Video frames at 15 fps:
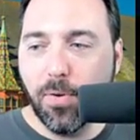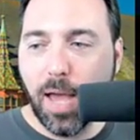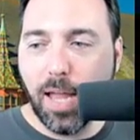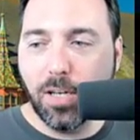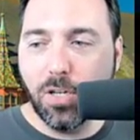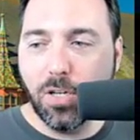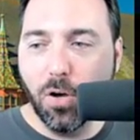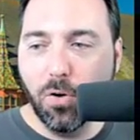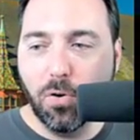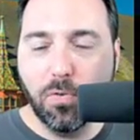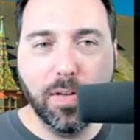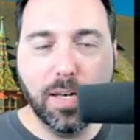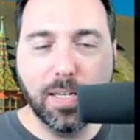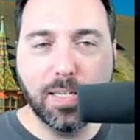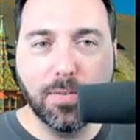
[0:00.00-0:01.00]

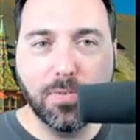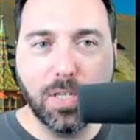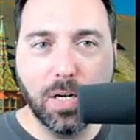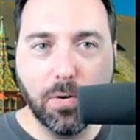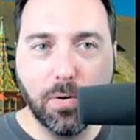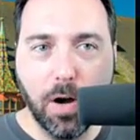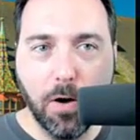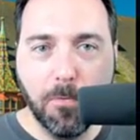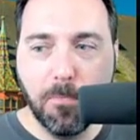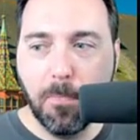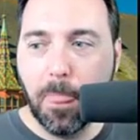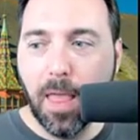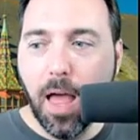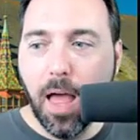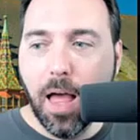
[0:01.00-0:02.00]
a total fitness of
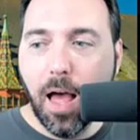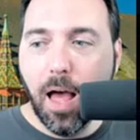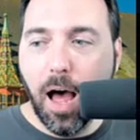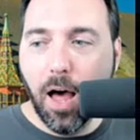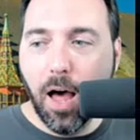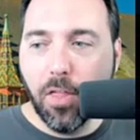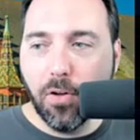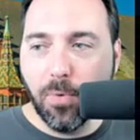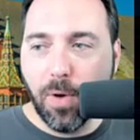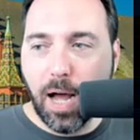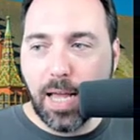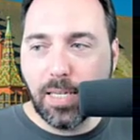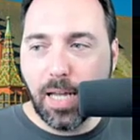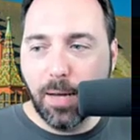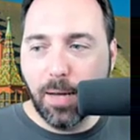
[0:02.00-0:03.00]
0.
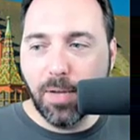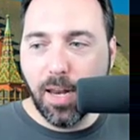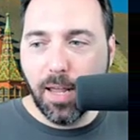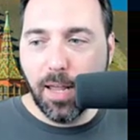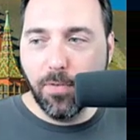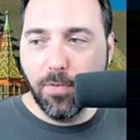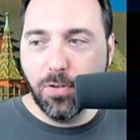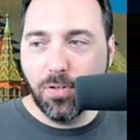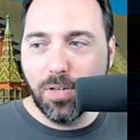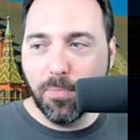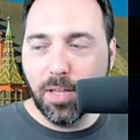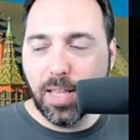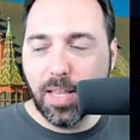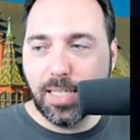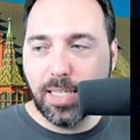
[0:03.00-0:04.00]
Otherwise, I'm going
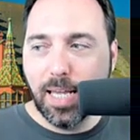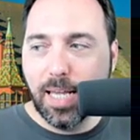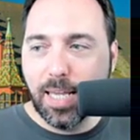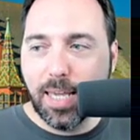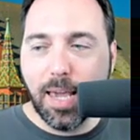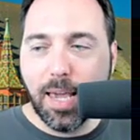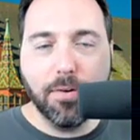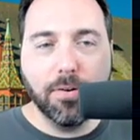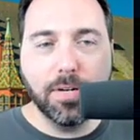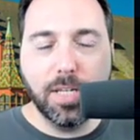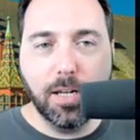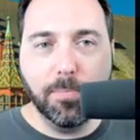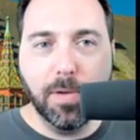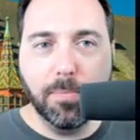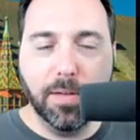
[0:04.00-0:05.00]
to give you something that's
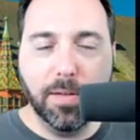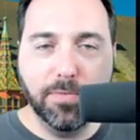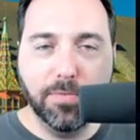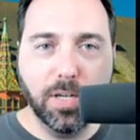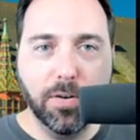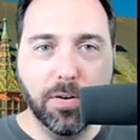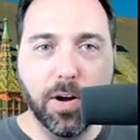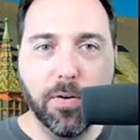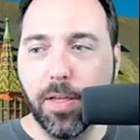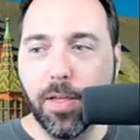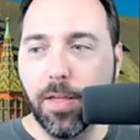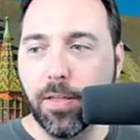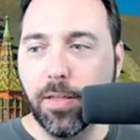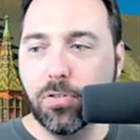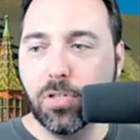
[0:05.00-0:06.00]
guaranteed to be
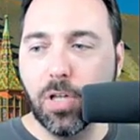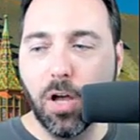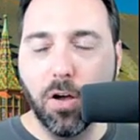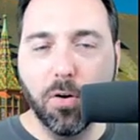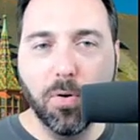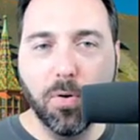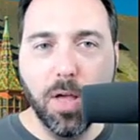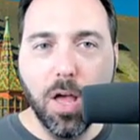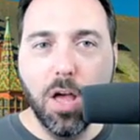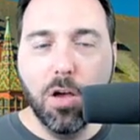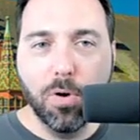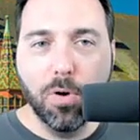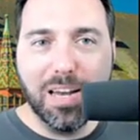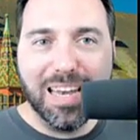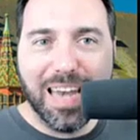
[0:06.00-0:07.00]
above 0.
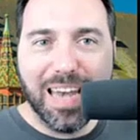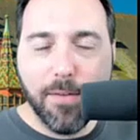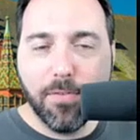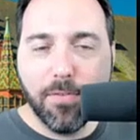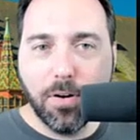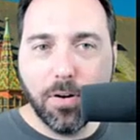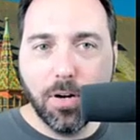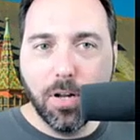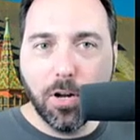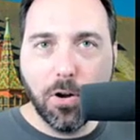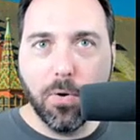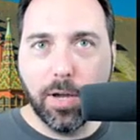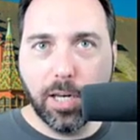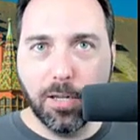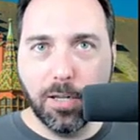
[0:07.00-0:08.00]
So we're
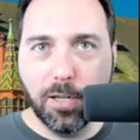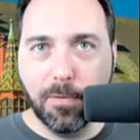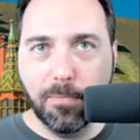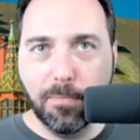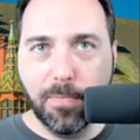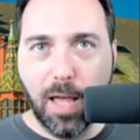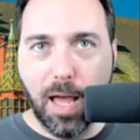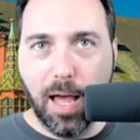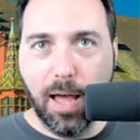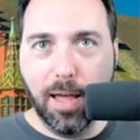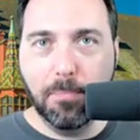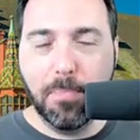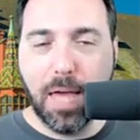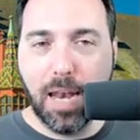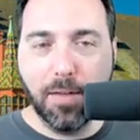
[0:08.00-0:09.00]
never going
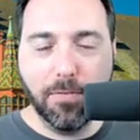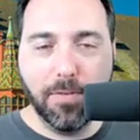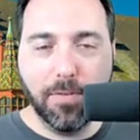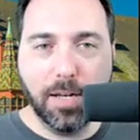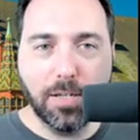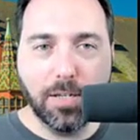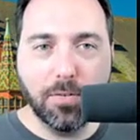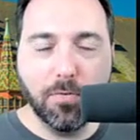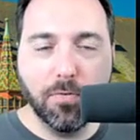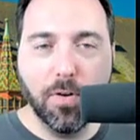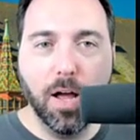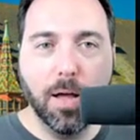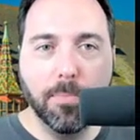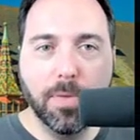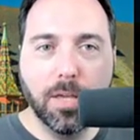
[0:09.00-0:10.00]
to
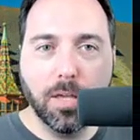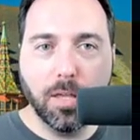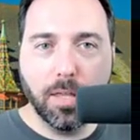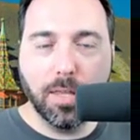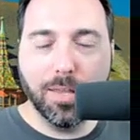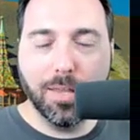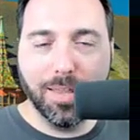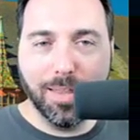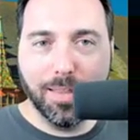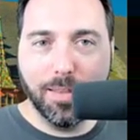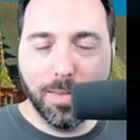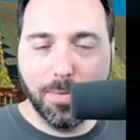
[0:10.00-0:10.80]
benefit from